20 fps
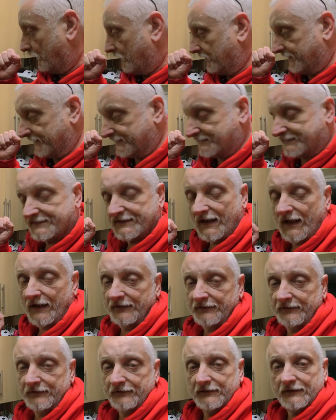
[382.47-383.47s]
the
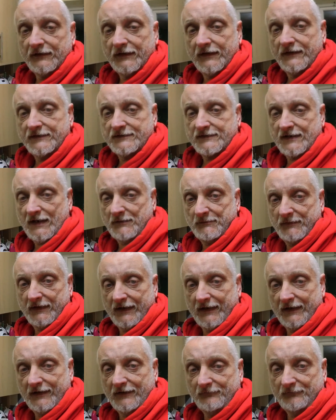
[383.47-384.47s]
sun is coming
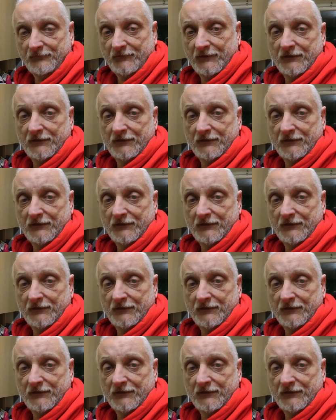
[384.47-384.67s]
out,